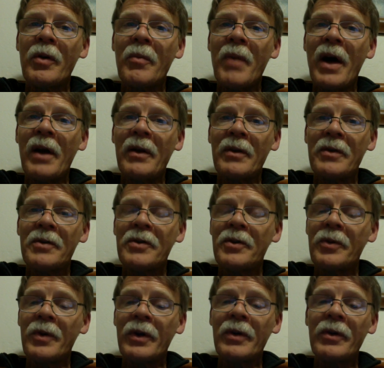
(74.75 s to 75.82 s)
models
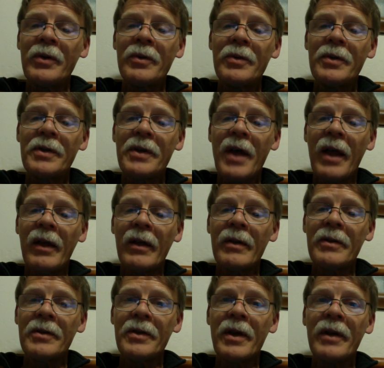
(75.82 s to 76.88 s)
to include
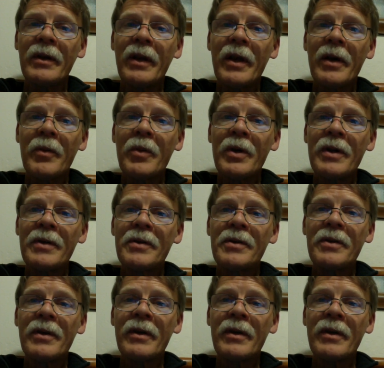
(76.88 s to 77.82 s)
solids and liquids